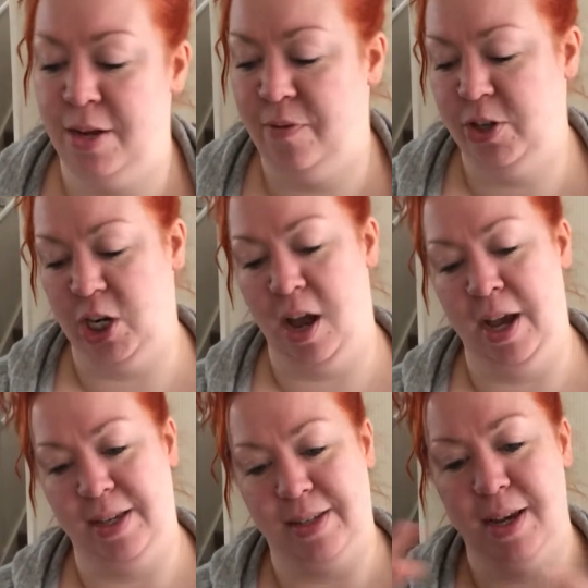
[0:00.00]

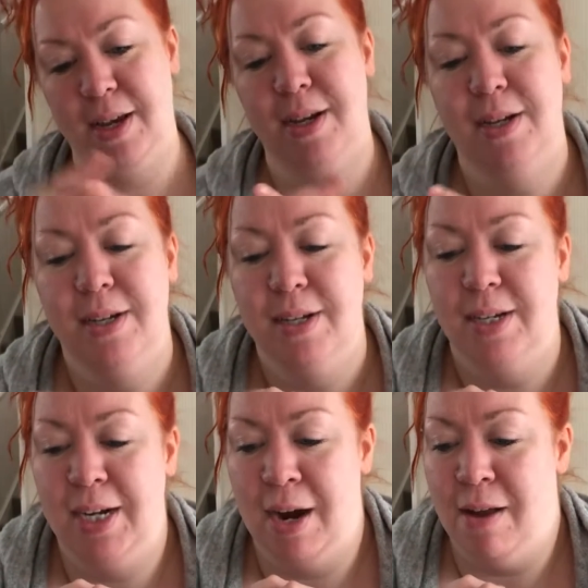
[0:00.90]
visualise,
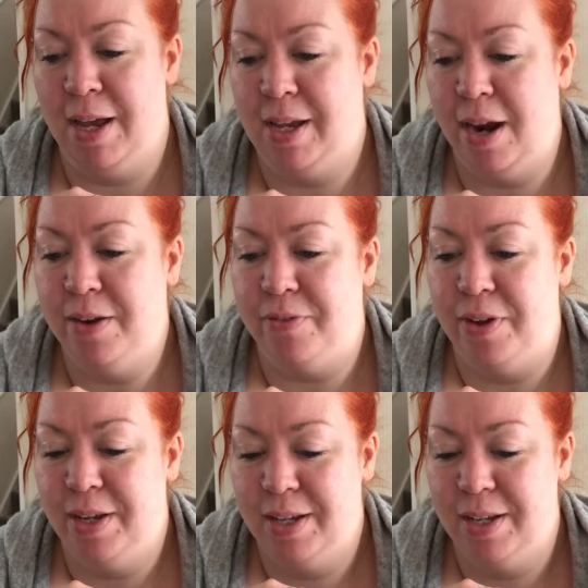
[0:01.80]
you know, like kind of